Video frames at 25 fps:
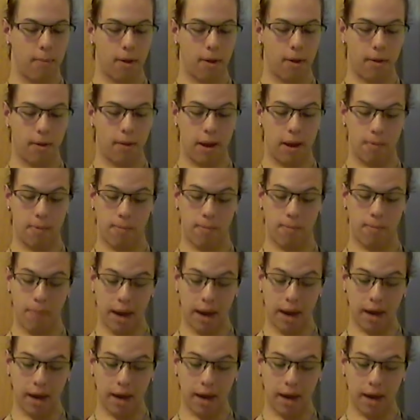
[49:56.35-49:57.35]
but it
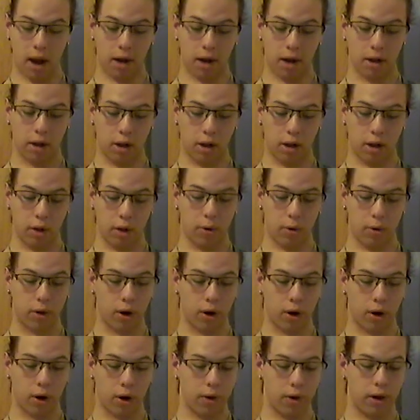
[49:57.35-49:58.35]
may not include
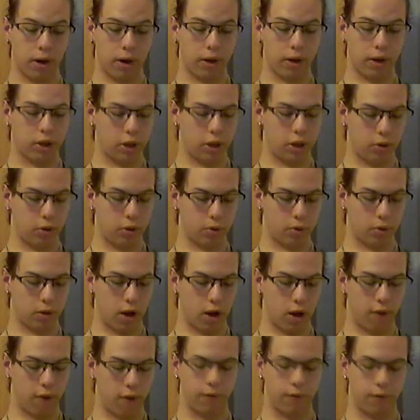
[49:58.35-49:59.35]
current
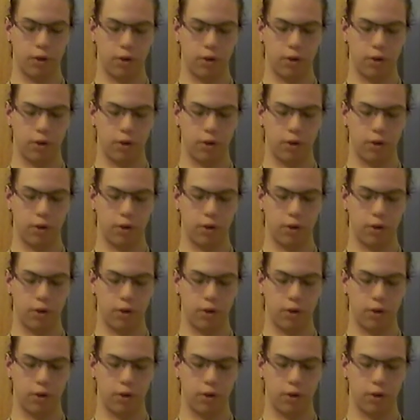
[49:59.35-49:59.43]
issues of